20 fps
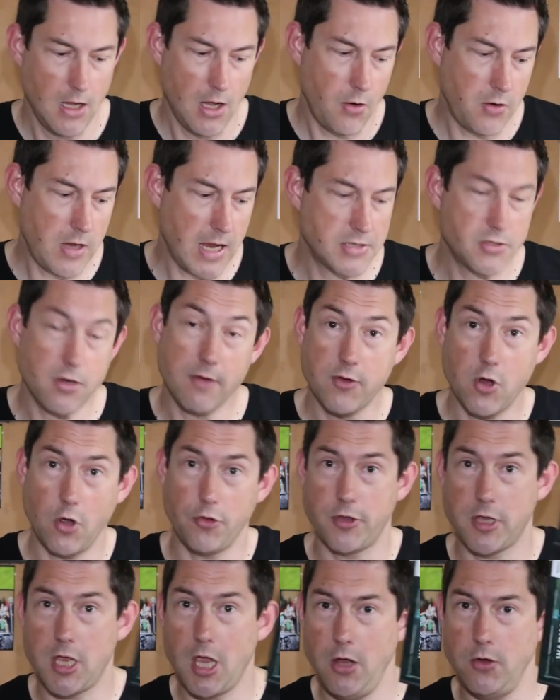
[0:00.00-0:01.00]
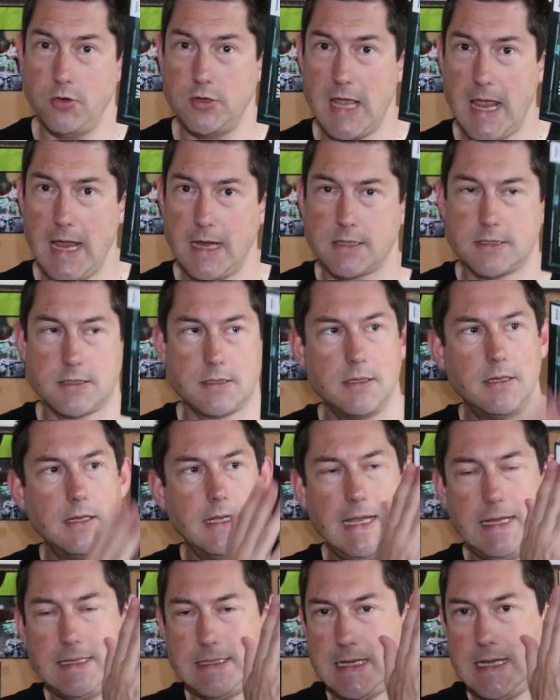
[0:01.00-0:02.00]
Okay, so I've got the Codex.
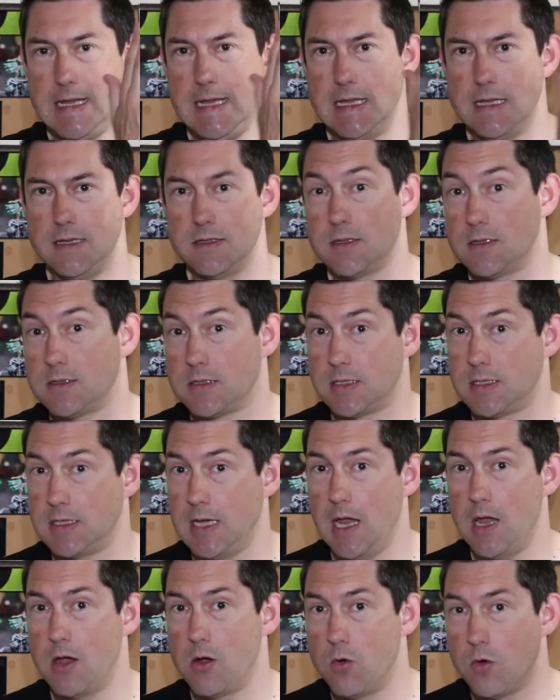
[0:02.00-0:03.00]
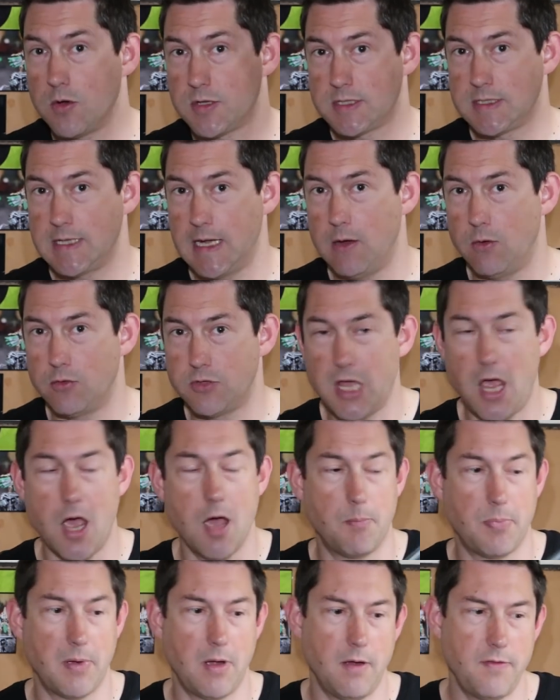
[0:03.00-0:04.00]
It is still sealed
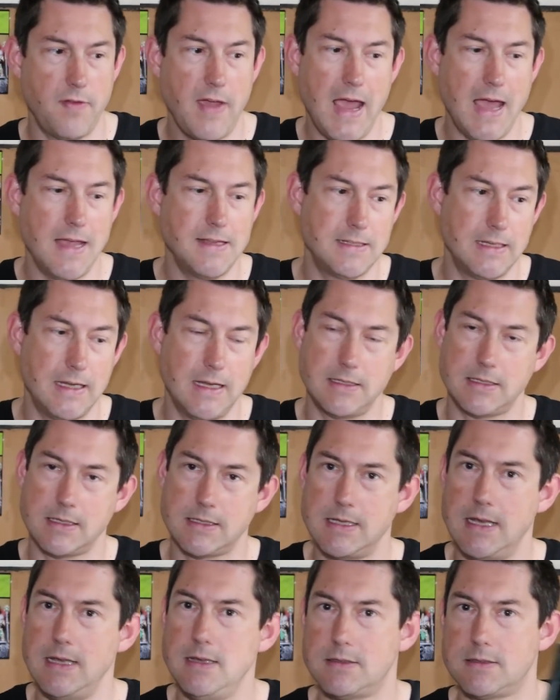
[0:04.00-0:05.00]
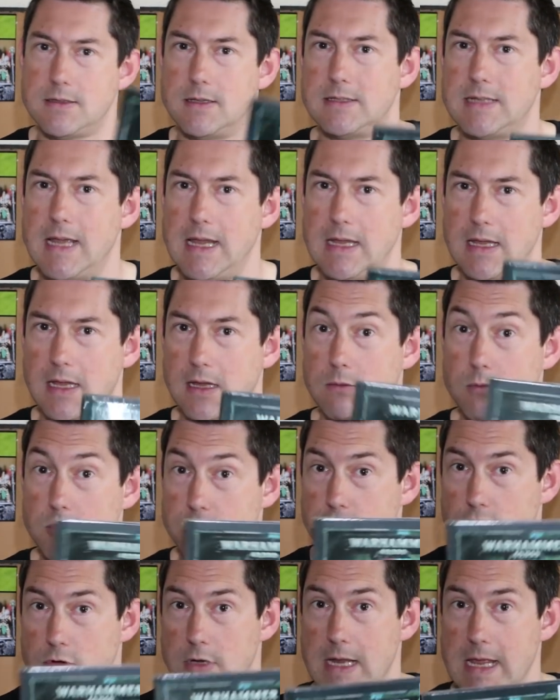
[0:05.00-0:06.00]
up. I've had it since the day it
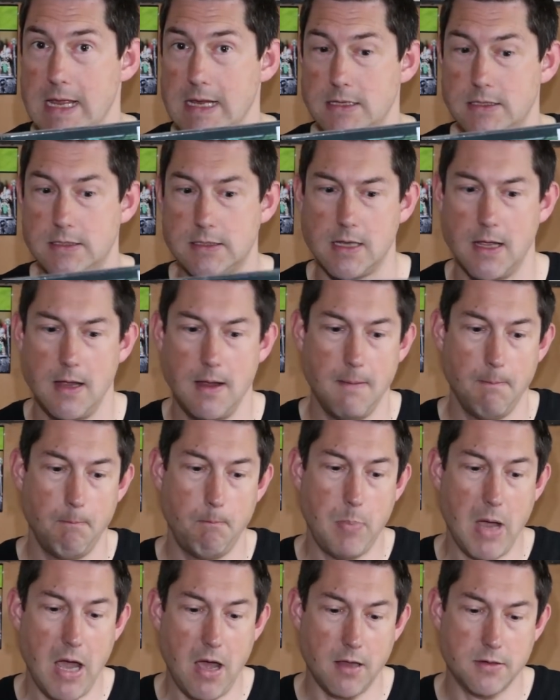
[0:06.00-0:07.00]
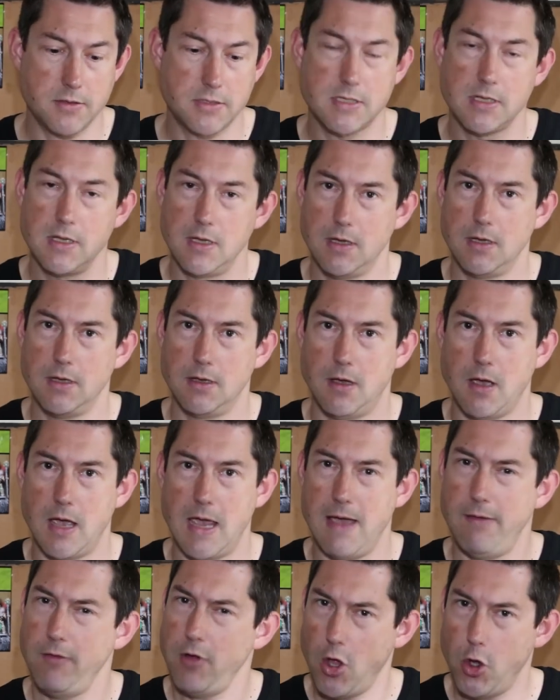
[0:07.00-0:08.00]
was released, but I
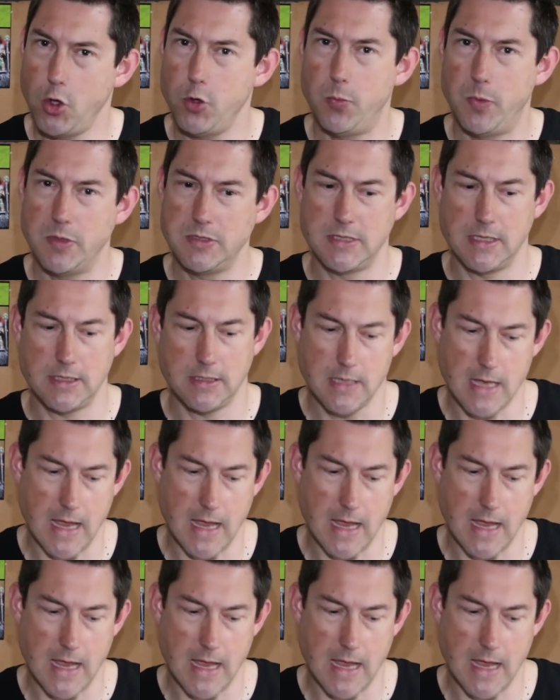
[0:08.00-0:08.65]
haven't opened it